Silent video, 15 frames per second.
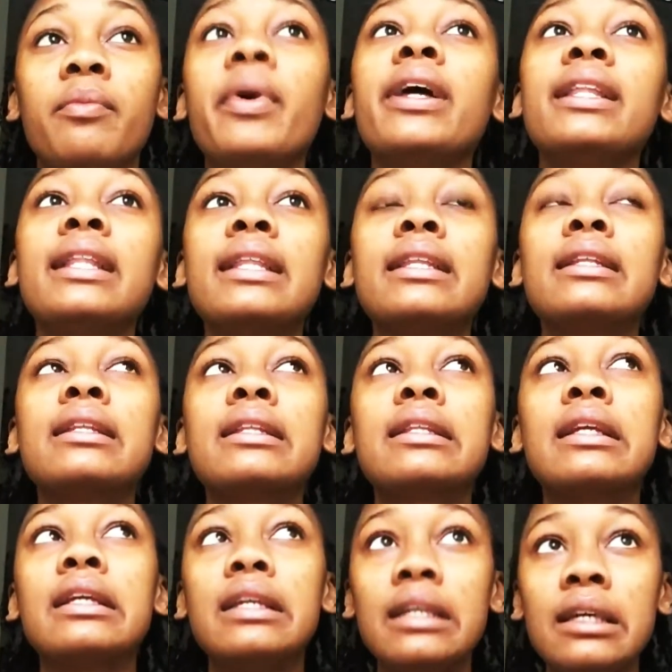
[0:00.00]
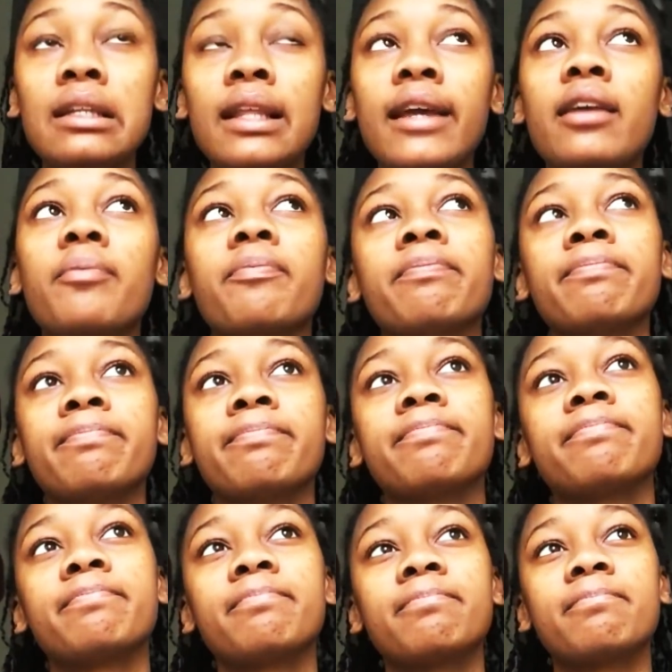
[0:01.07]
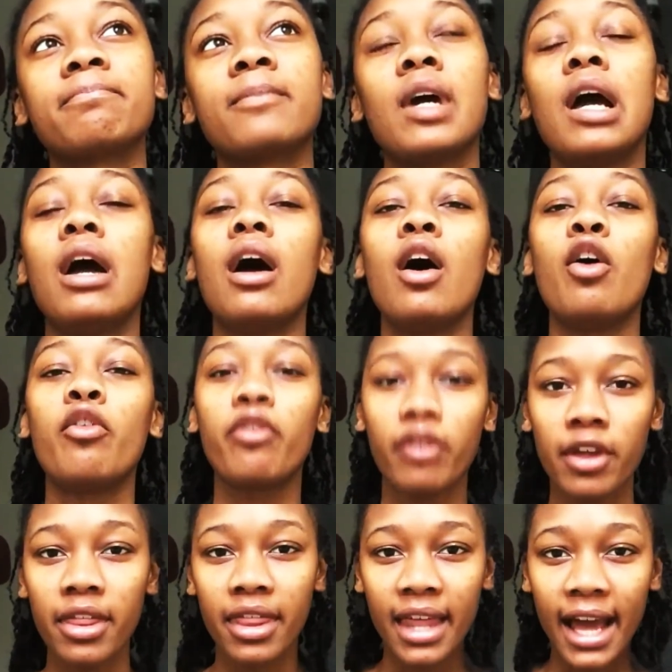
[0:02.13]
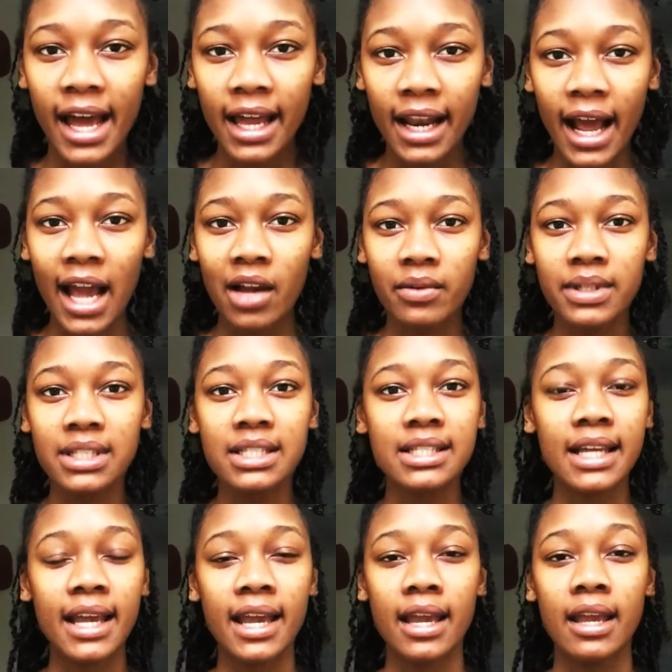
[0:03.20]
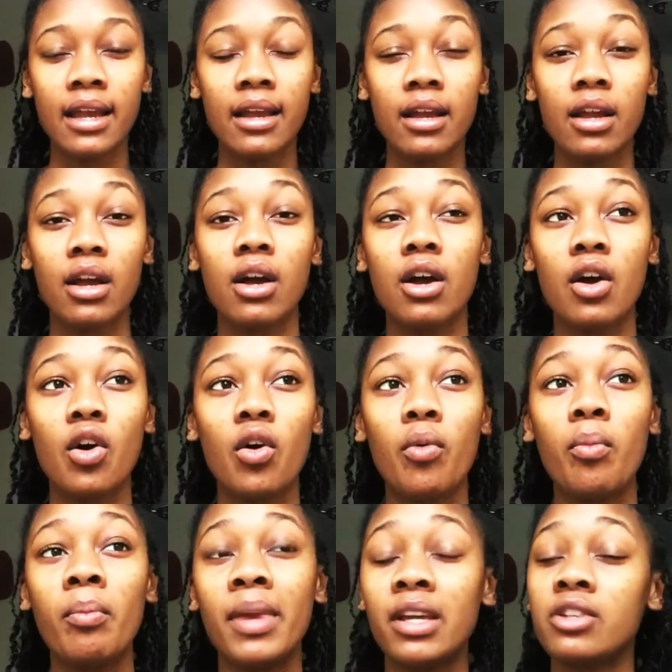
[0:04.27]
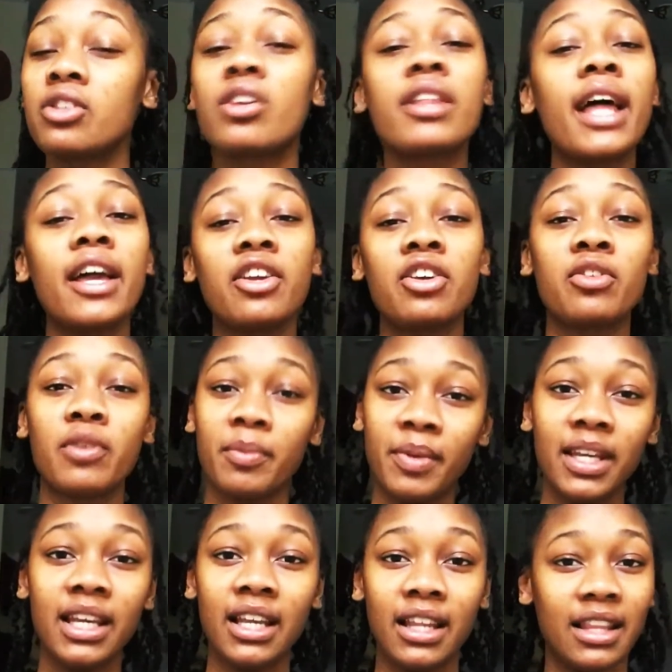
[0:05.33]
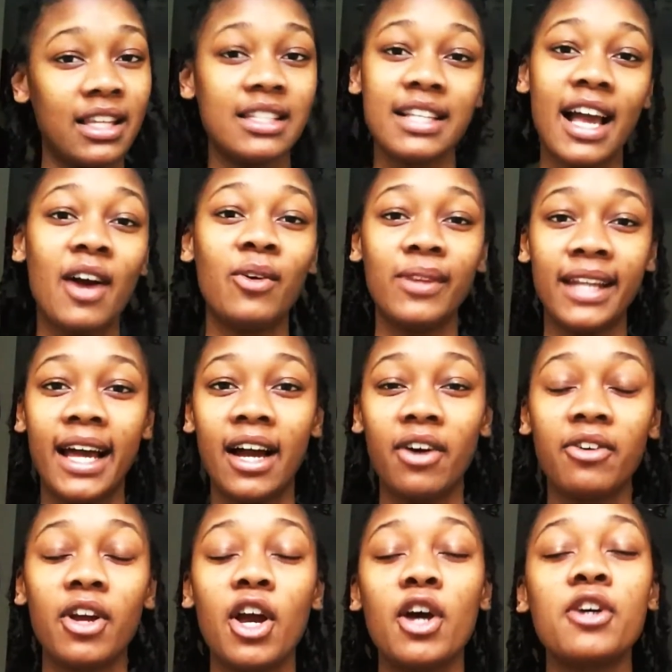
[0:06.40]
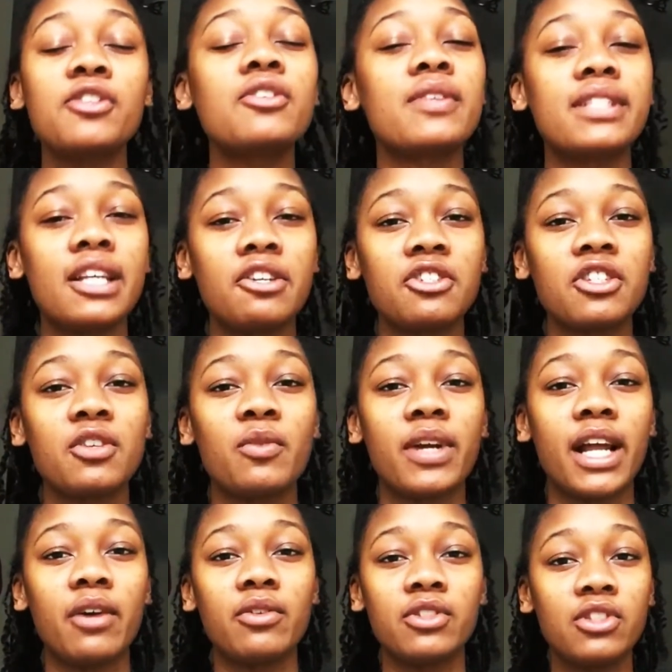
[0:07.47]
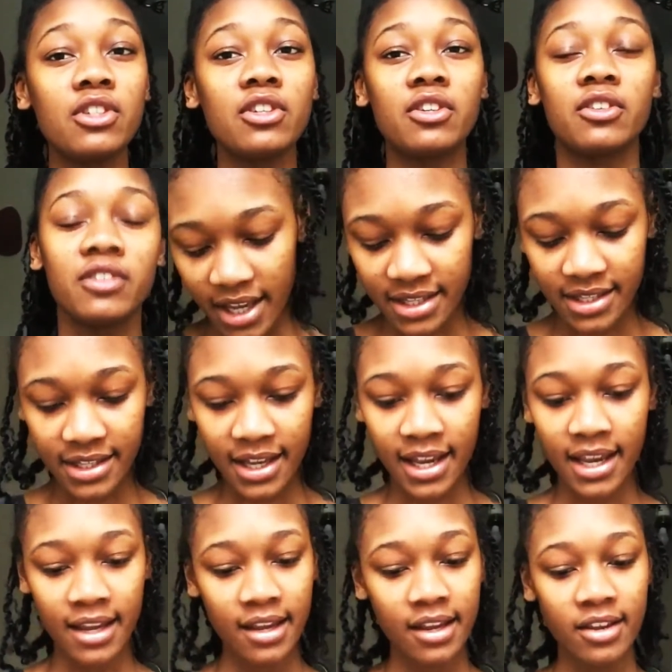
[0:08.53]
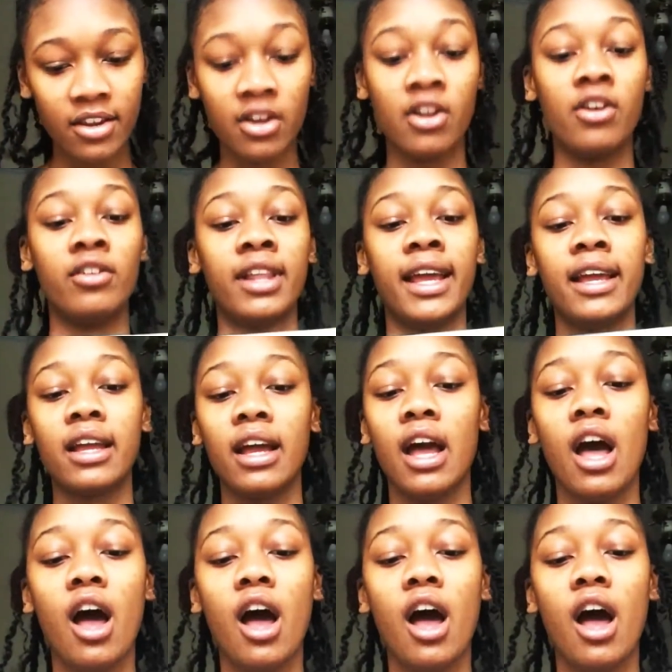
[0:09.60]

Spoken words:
but the key, like for that, I would say make sure that you're repeating things out loud. So essentially what I would do is say, you know, like